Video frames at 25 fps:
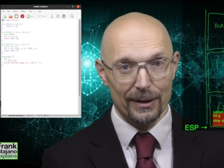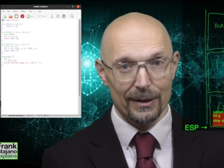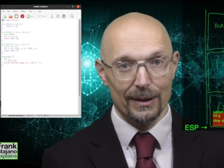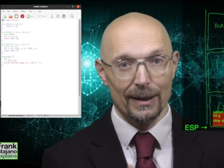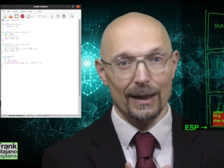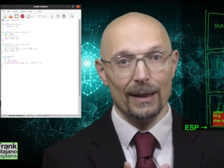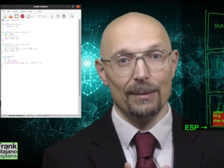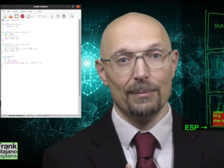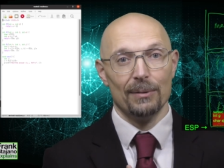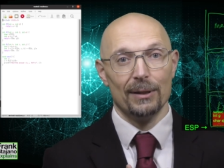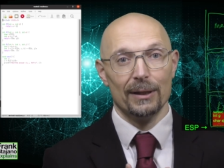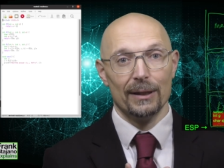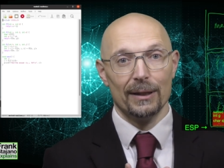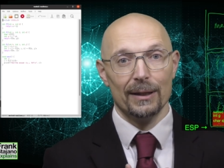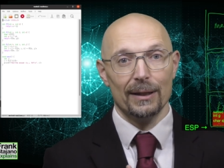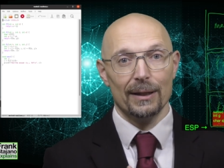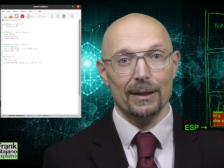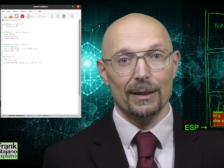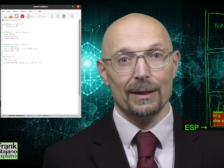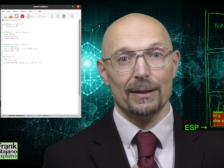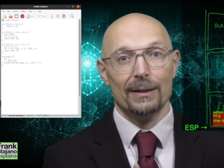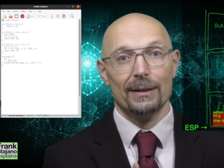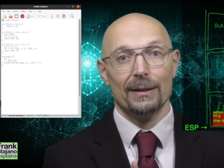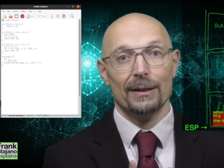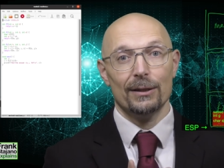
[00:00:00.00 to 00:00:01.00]
namely
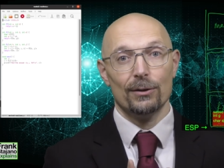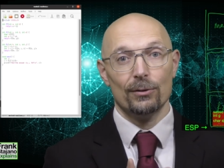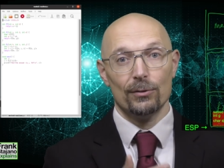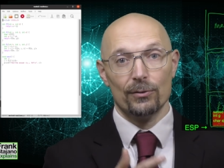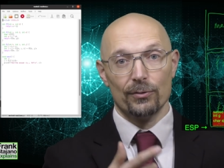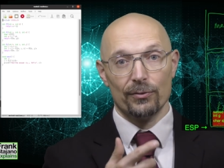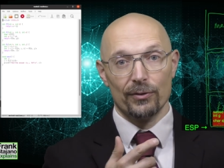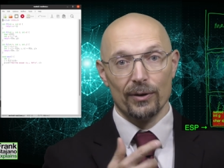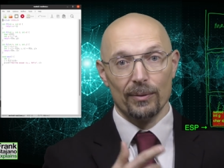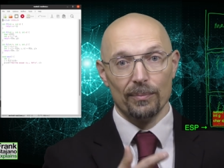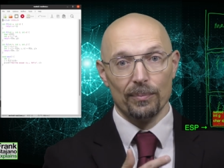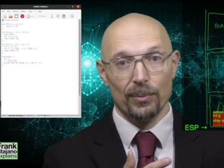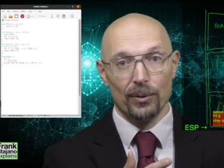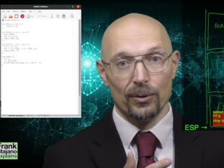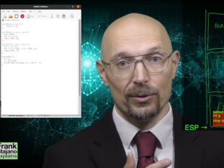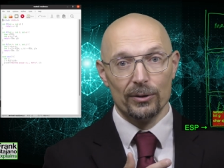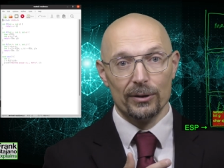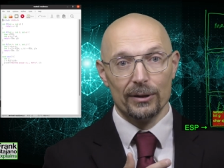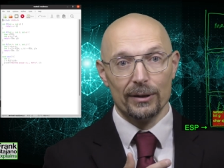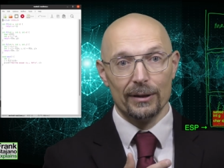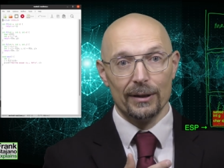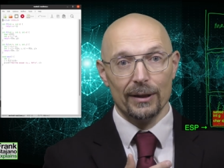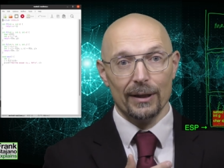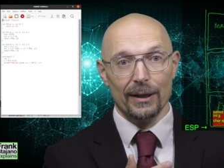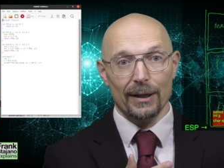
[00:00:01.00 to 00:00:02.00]
the old frame
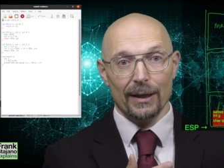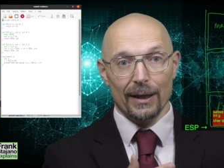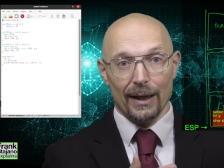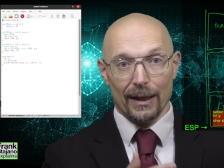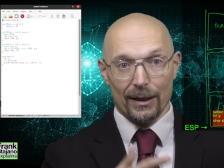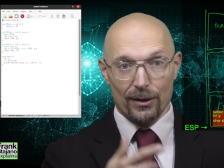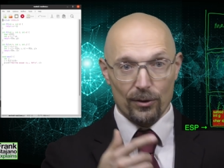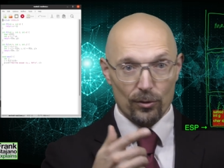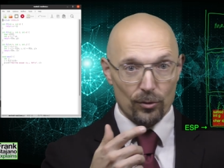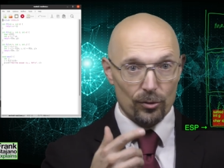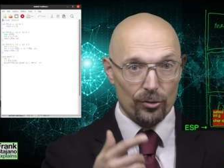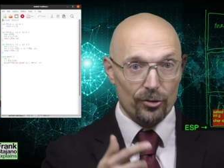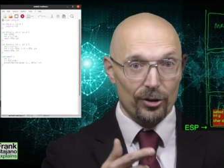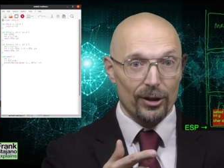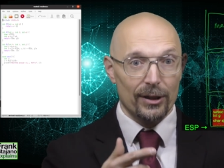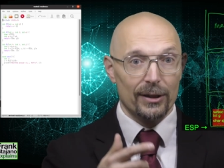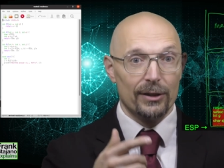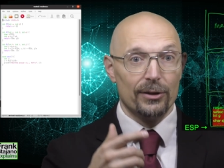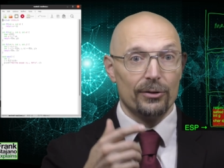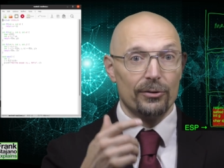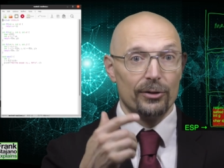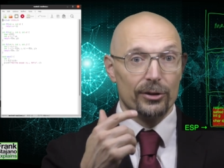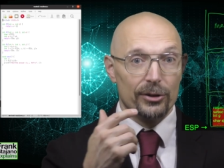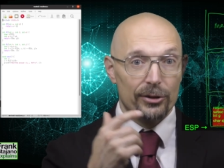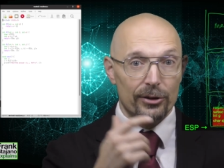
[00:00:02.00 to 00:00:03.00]
pointer, and crucially
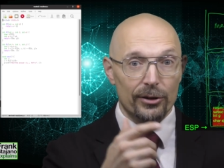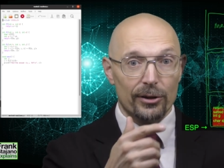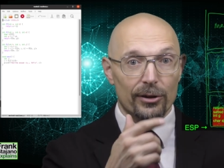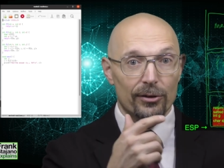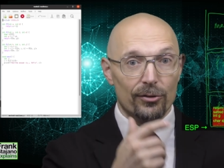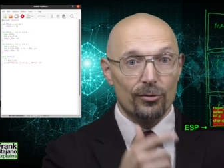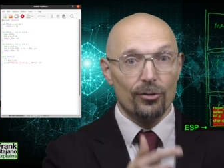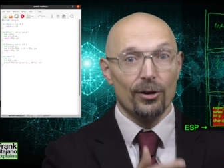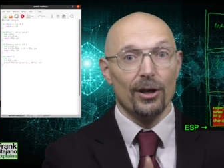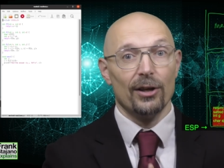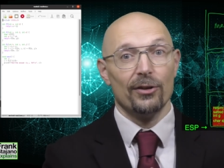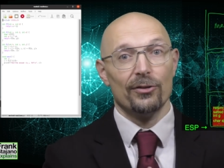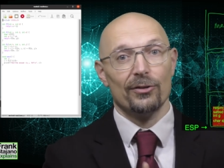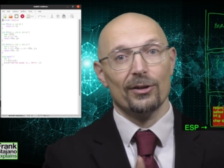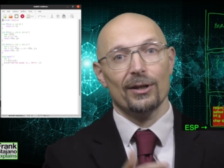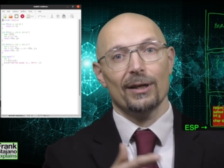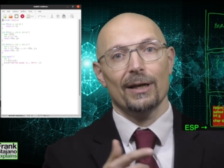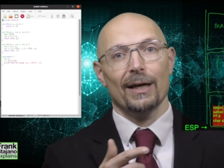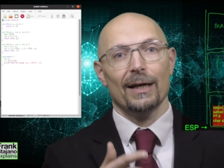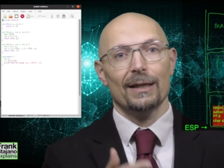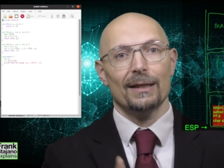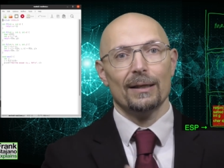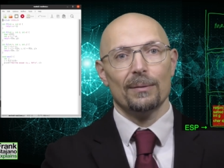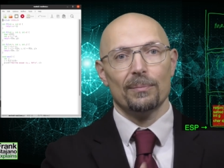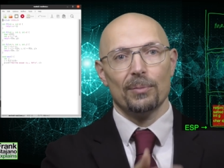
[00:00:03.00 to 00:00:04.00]
the return address,
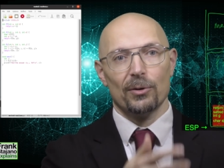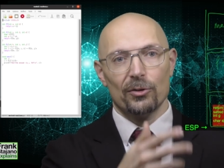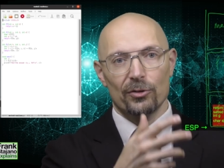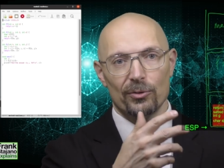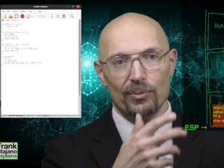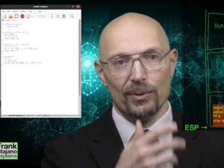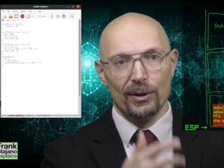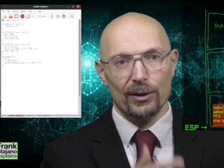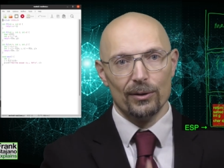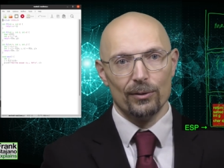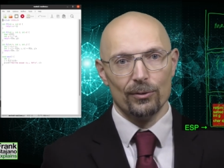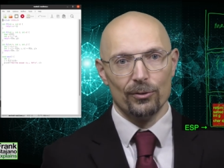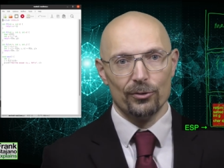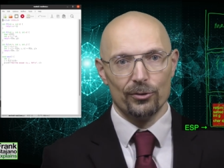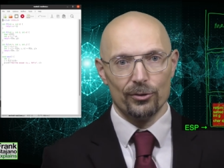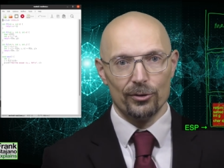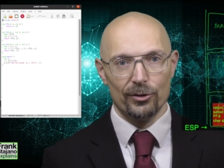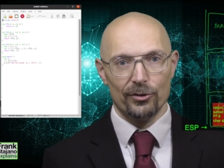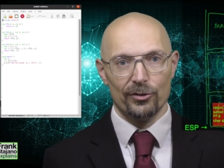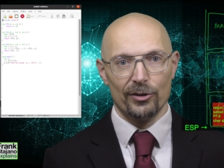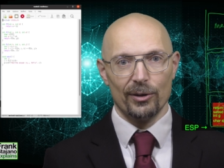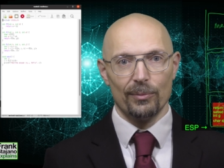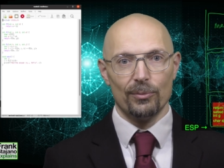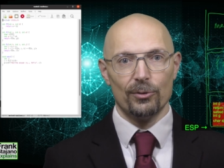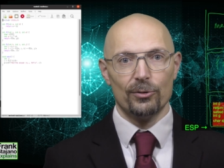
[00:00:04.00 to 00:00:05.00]
and then possibly also
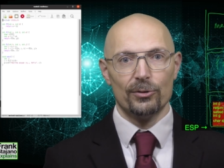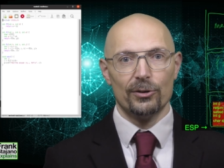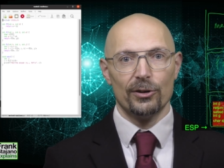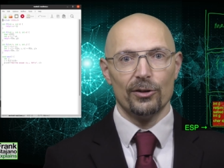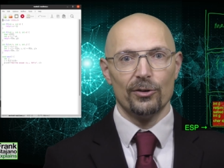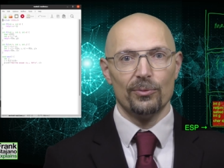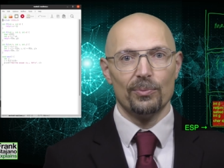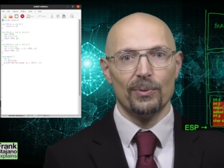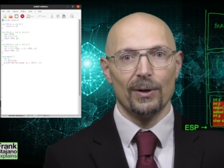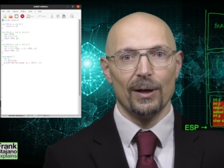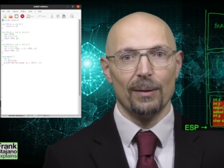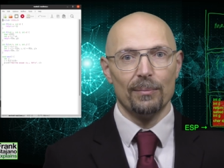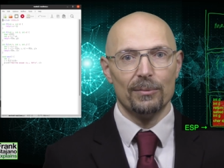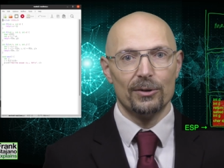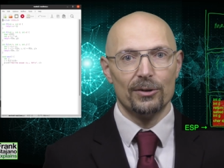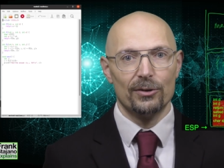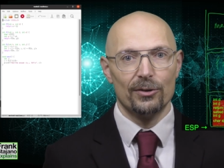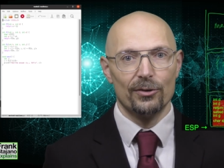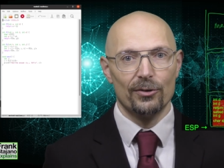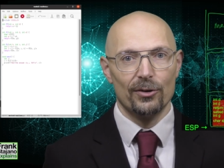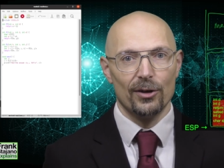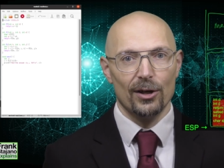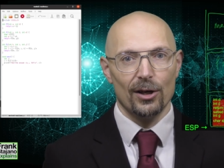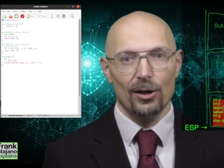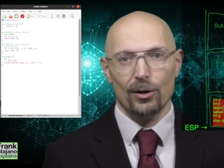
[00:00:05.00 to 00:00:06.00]
the subroutine's
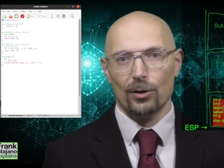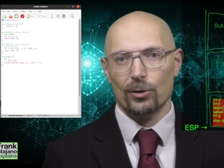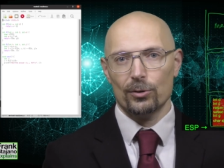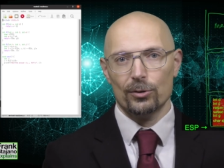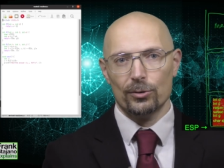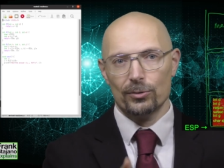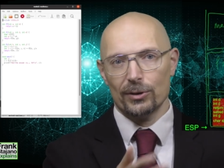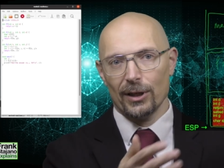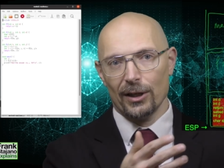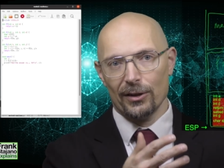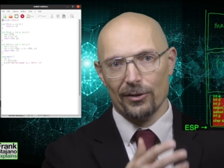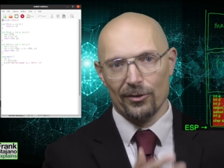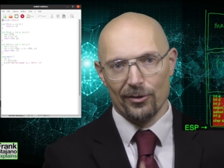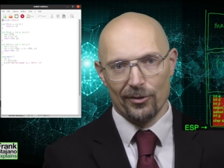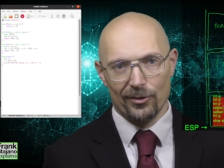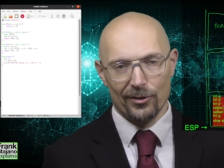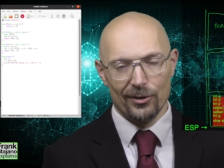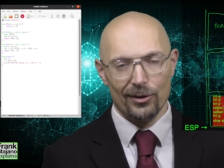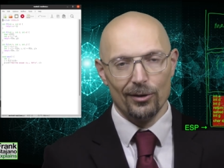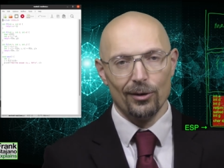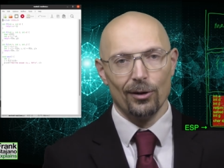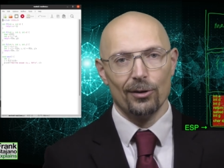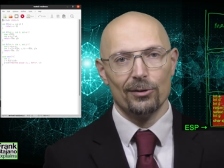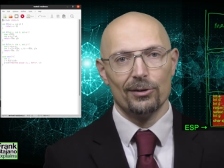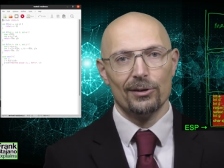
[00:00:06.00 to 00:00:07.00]
parameters, although that's
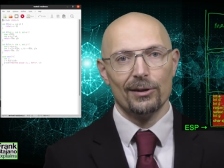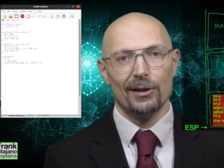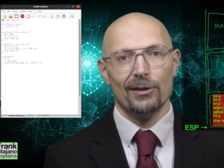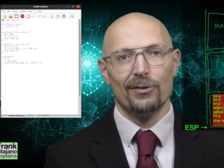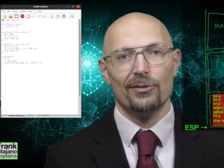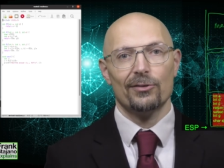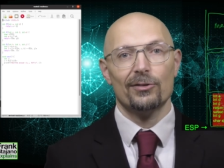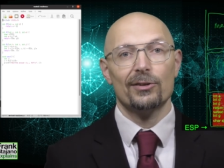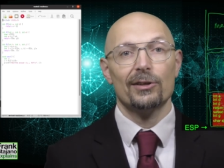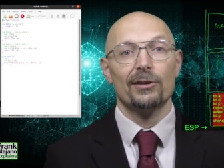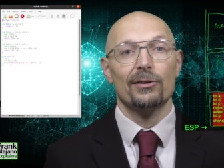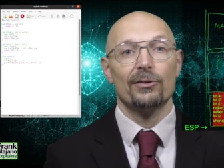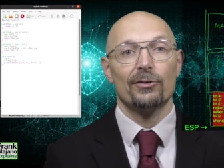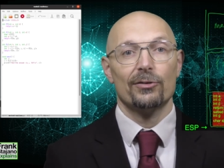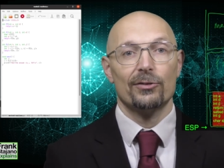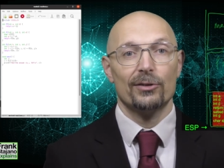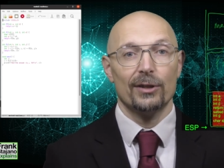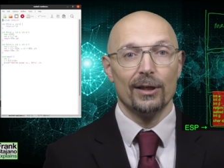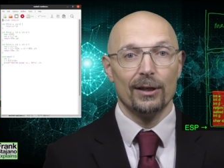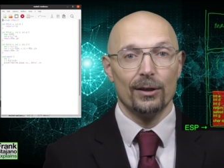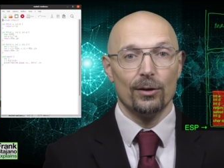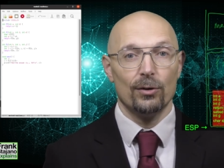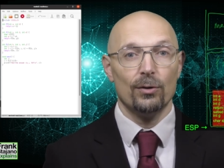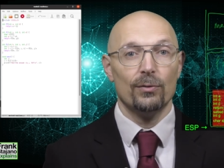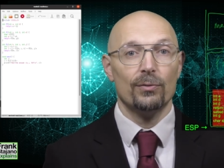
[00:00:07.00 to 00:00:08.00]
a lot less serious
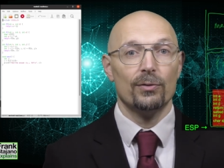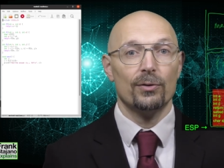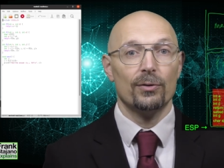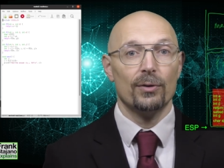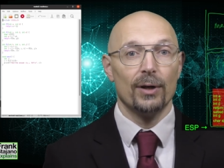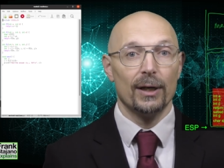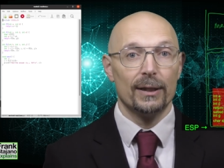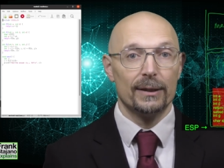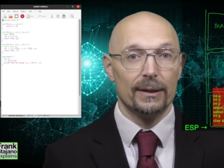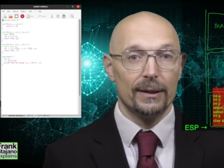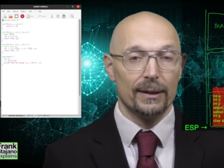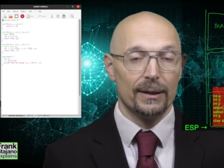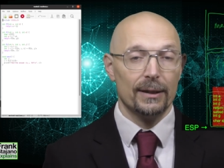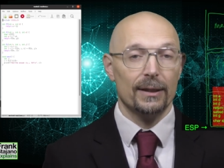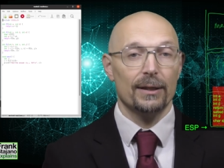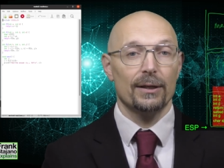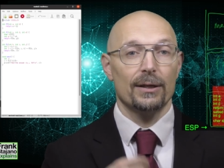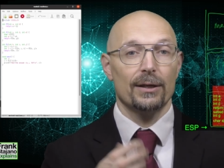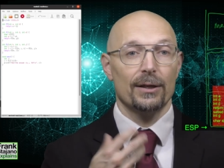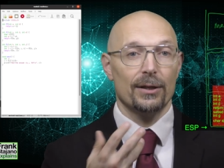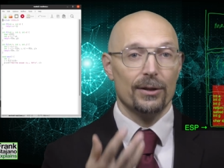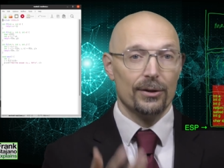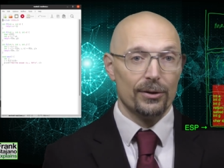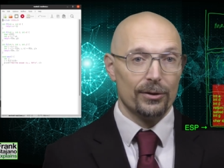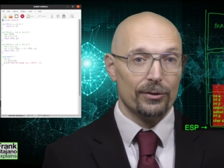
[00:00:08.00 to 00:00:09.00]
than overwriting
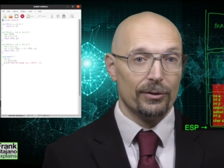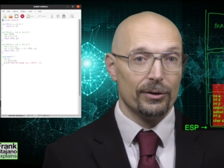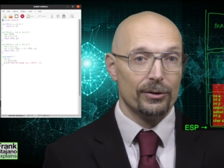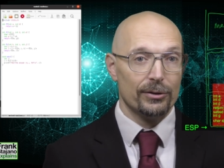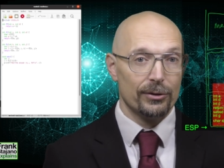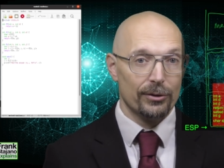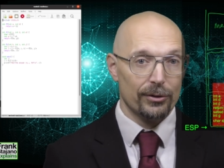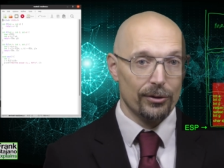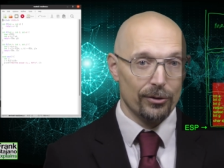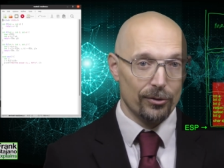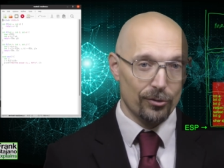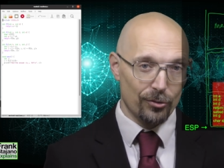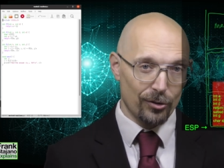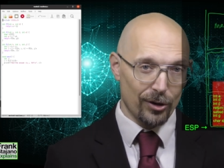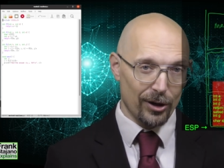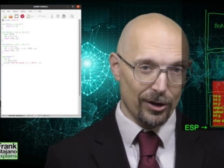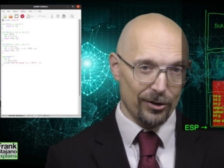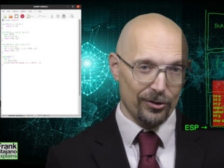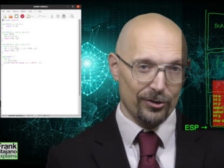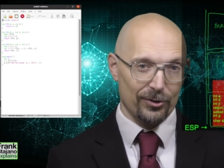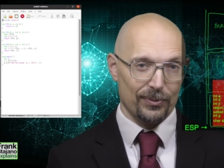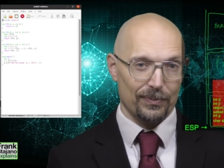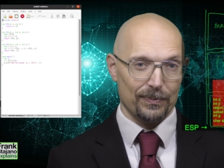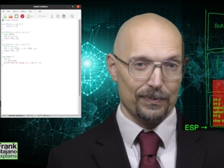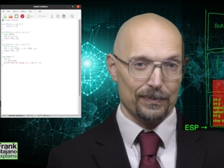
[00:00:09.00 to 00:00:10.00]
the return
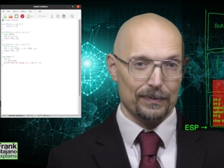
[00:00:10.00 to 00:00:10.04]
address.